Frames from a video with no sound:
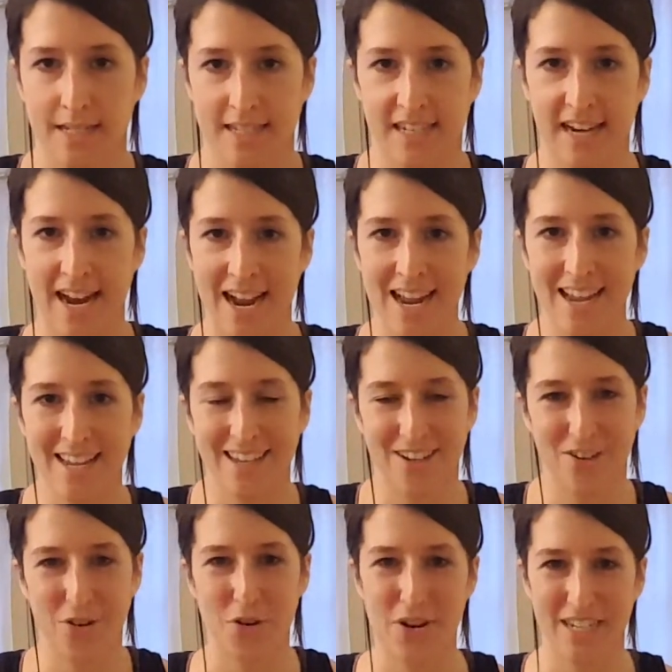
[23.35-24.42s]
today
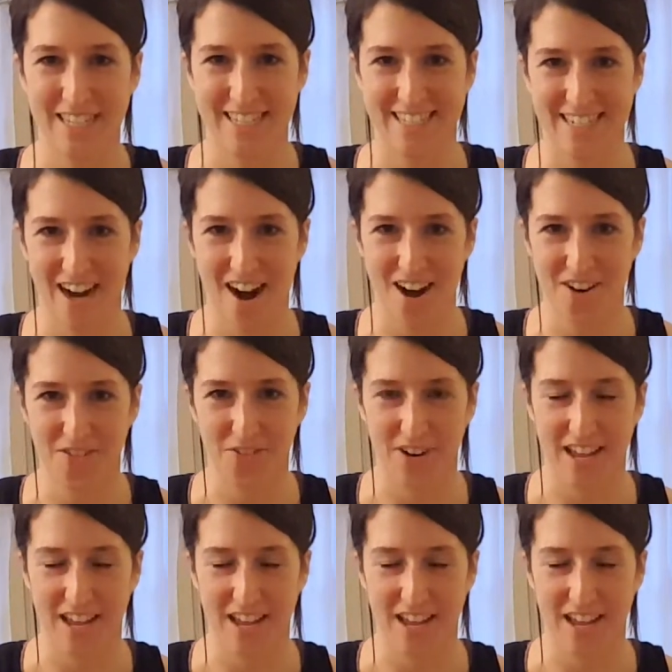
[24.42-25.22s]
you will start